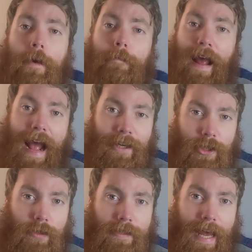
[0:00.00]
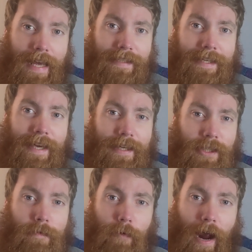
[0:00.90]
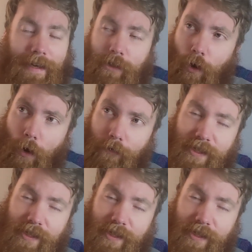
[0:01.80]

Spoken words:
My actual desk is comprised of